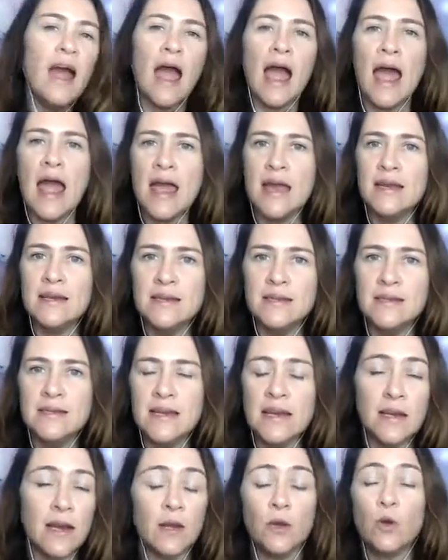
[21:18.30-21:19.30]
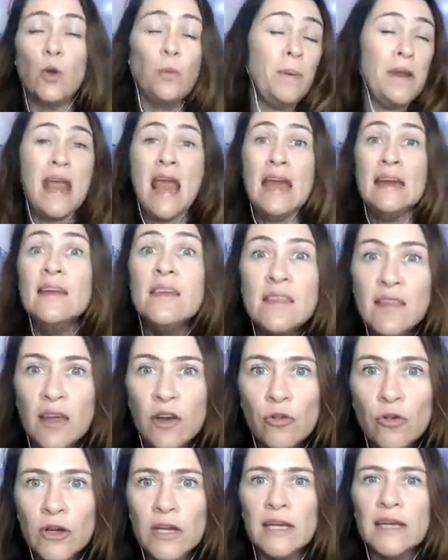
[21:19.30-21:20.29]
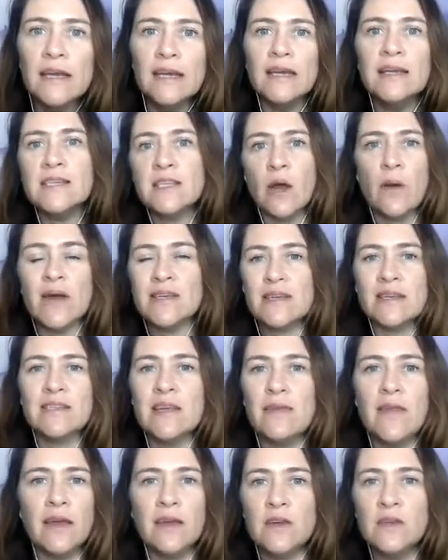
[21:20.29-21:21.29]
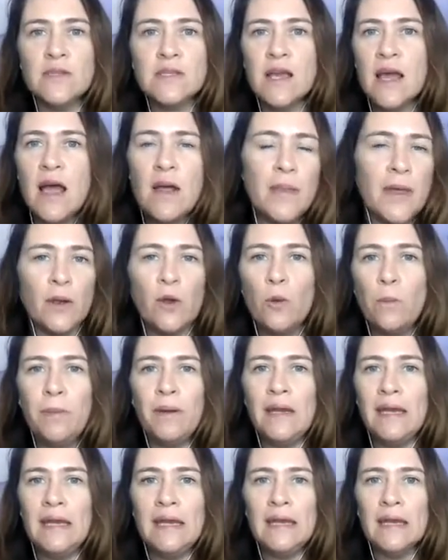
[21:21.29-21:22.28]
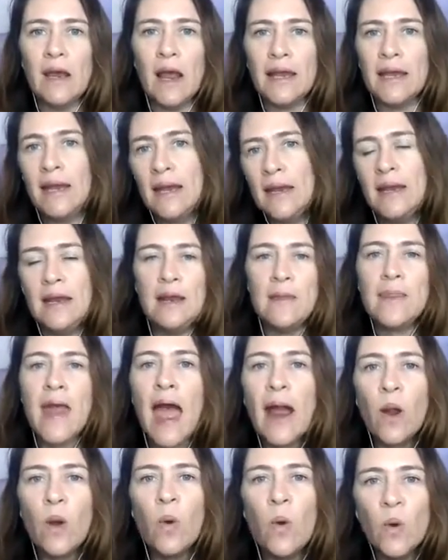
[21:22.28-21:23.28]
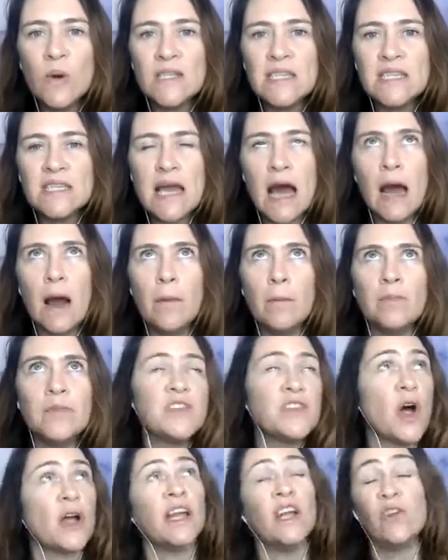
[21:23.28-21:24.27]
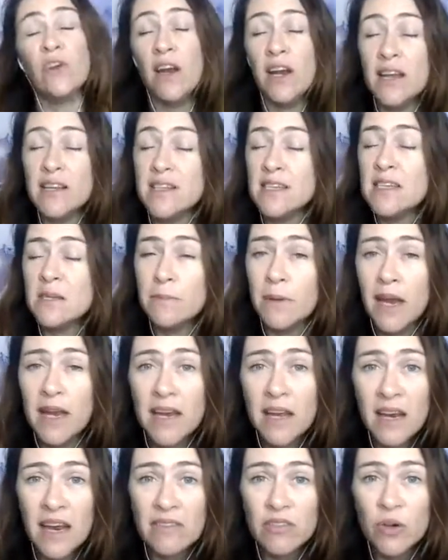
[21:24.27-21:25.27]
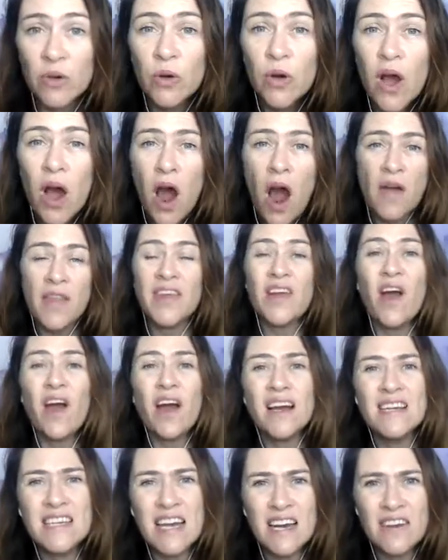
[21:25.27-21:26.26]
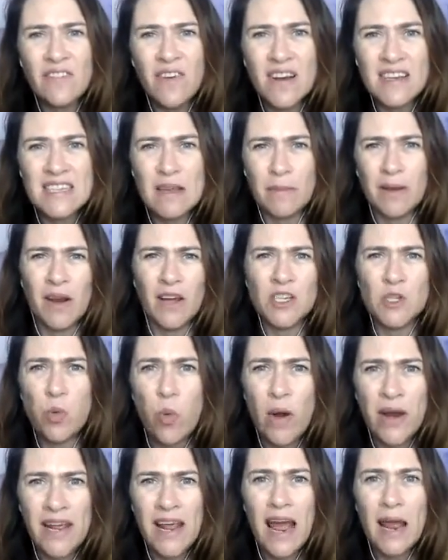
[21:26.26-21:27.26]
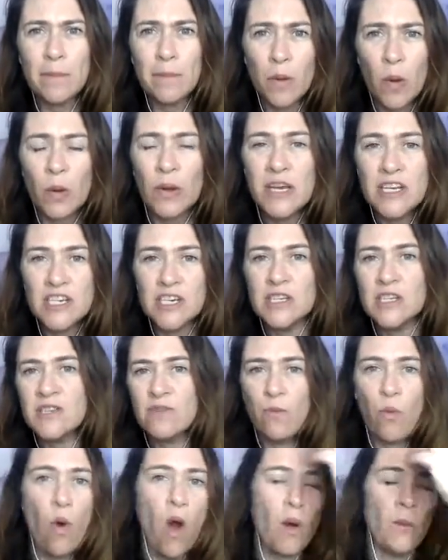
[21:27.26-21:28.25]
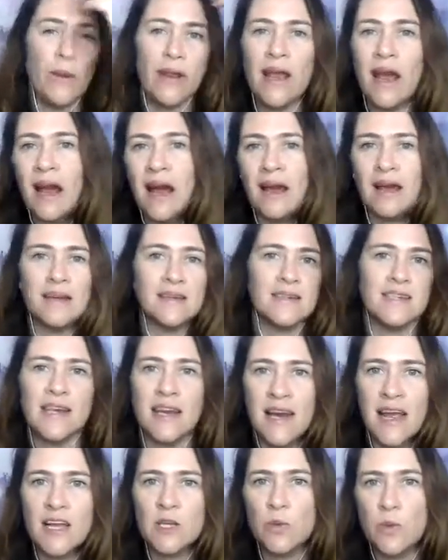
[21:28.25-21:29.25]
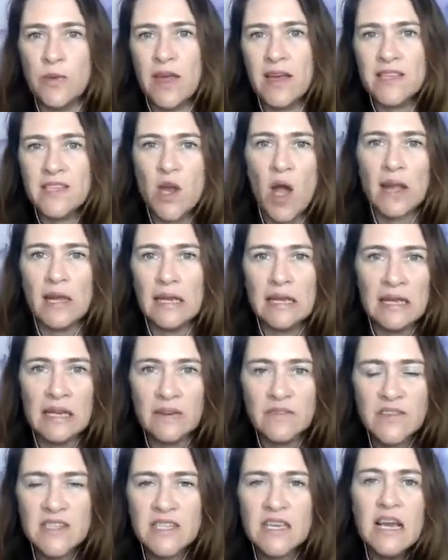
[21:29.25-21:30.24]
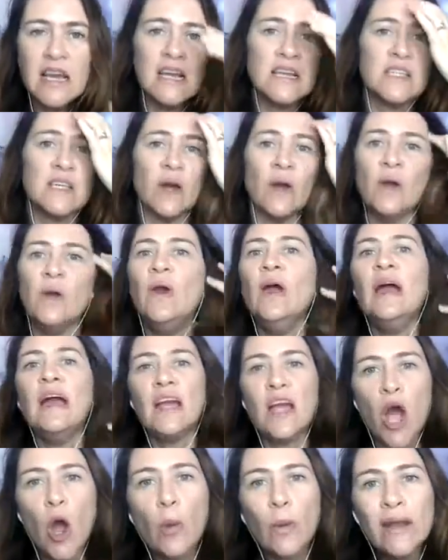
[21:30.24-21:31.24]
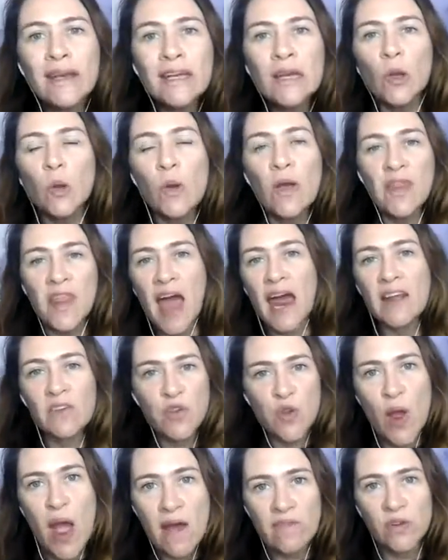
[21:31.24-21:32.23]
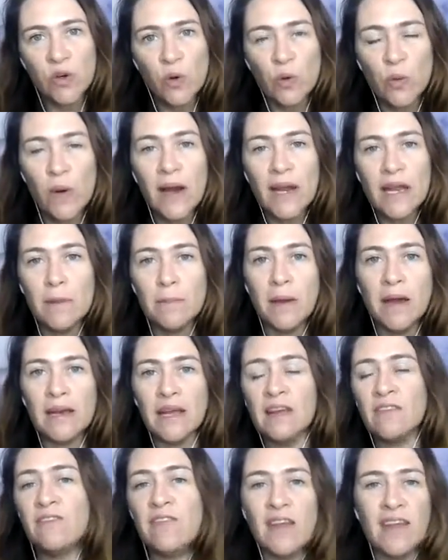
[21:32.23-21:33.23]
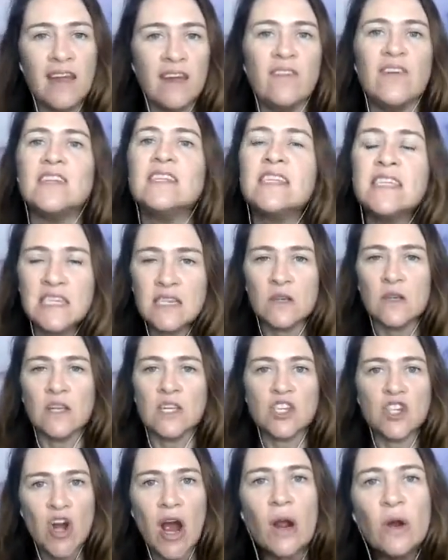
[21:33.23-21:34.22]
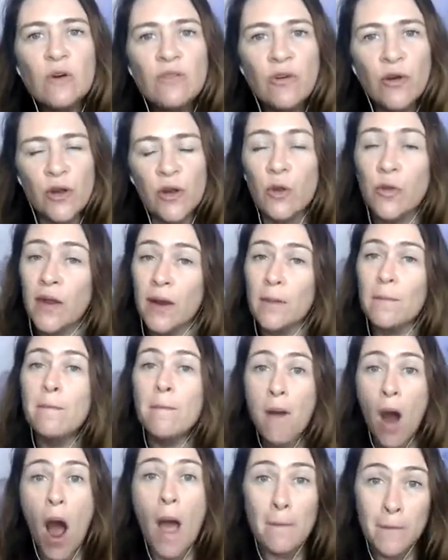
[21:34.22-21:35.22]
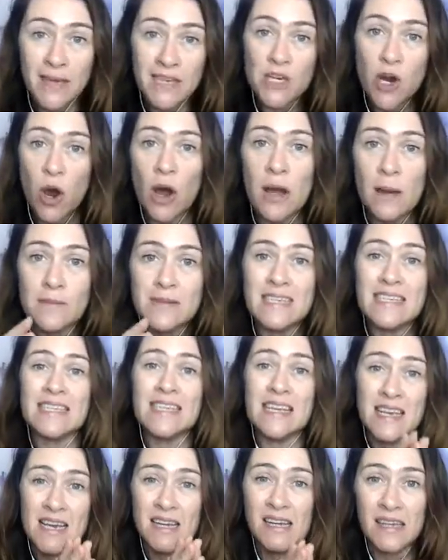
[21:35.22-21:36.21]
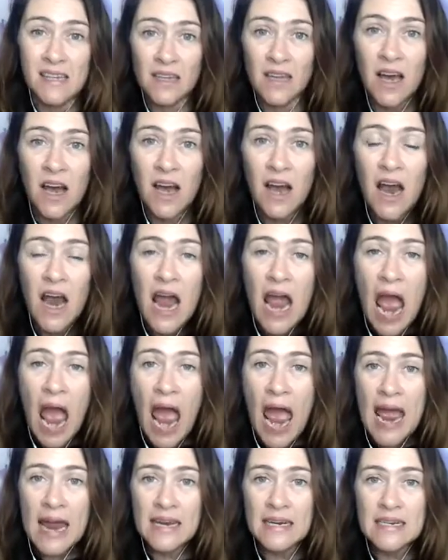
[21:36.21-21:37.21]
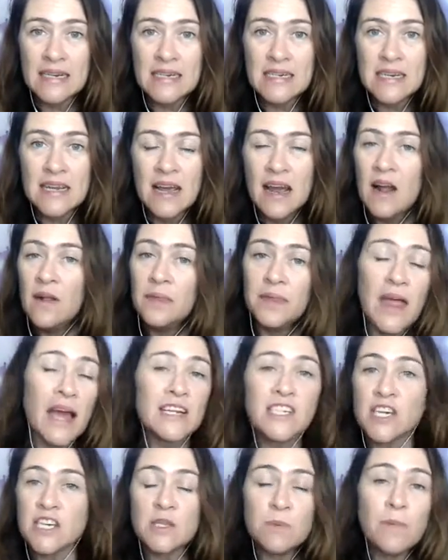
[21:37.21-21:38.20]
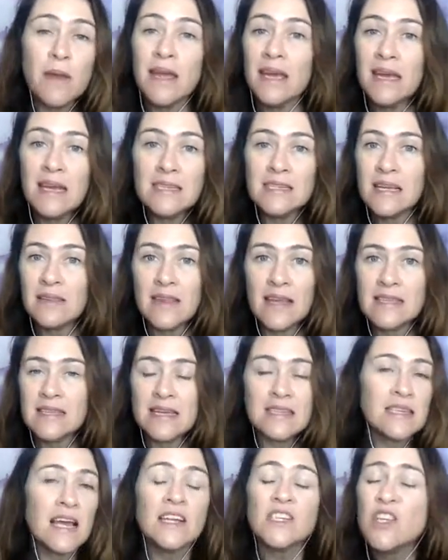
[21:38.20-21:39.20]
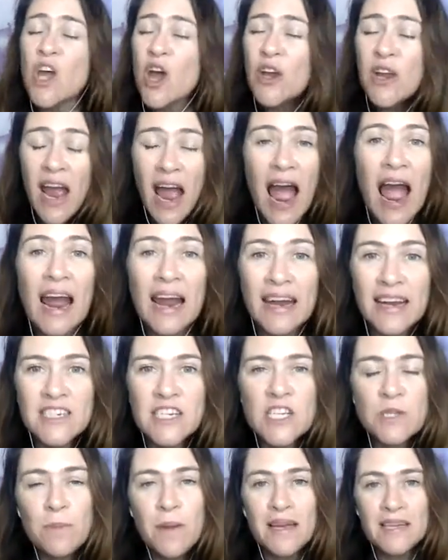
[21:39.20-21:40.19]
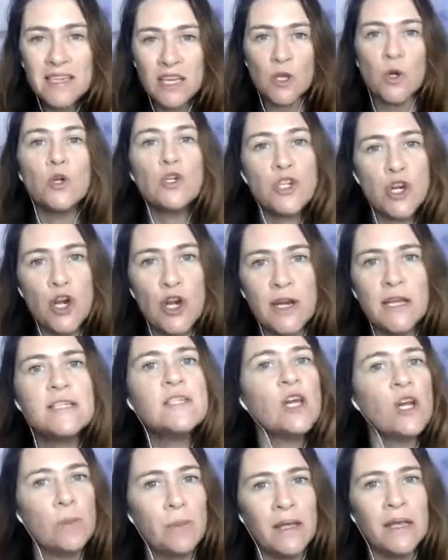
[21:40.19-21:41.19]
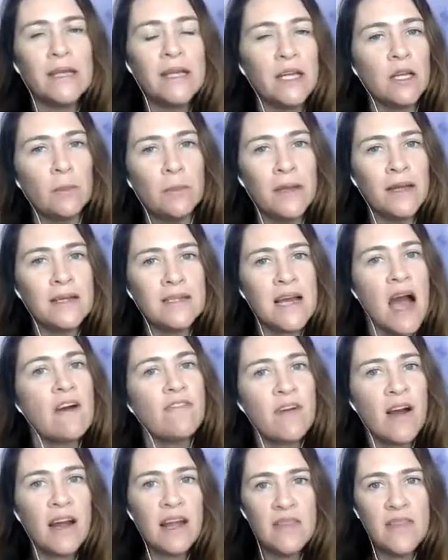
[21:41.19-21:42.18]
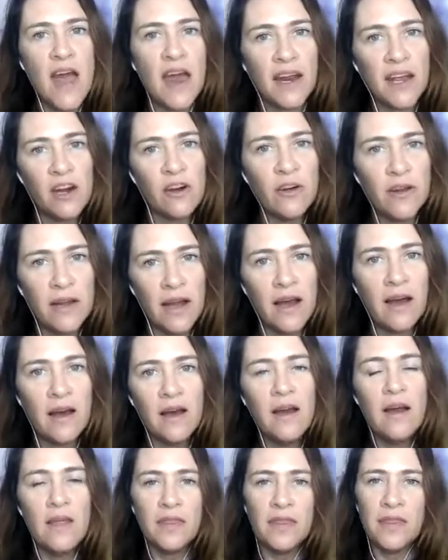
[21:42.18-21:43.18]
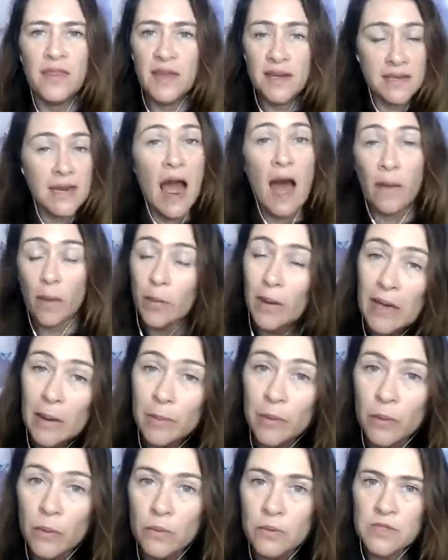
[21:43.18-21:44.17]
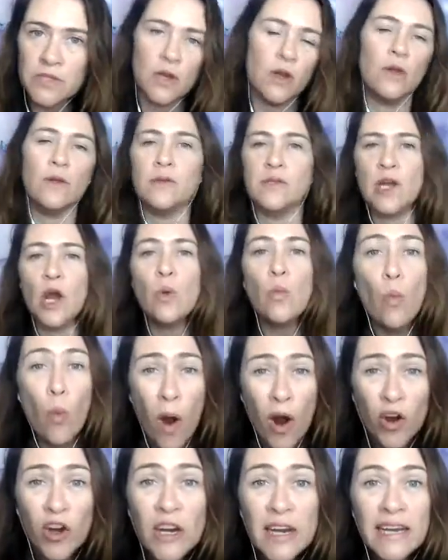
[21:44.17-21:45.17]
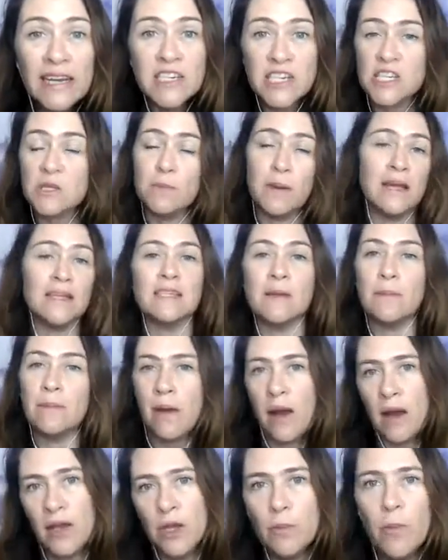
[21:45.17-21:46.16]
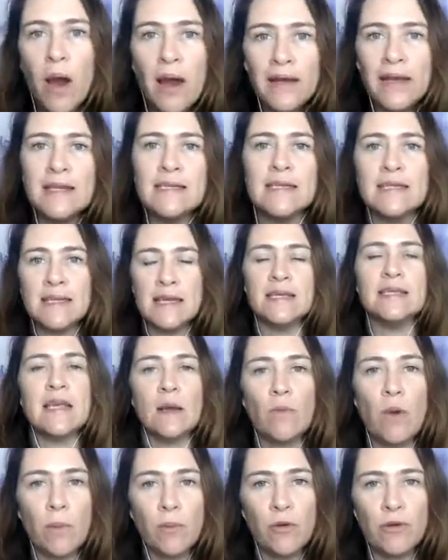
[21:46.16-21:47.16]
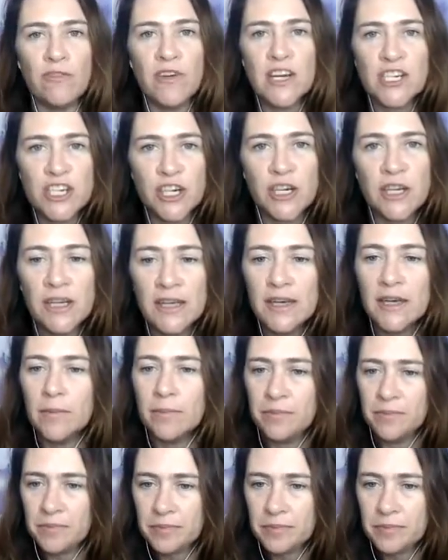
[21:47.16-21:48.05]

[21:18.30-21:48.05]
and it could be anything really. So as I said, there could be like in that course, Psychic Readings Intermediate level, I think I identify something like 28 blockages of why we can't connect with our psychic gifts. So go in and look at that if you haven't already, but if it's still a struggle for you, then it might be time to see a healer. And that just means that it's okay. It just means that your journey is going to be a little bit tougher in that area than other people. So don't worry. It just means that you might need to see someone professionally.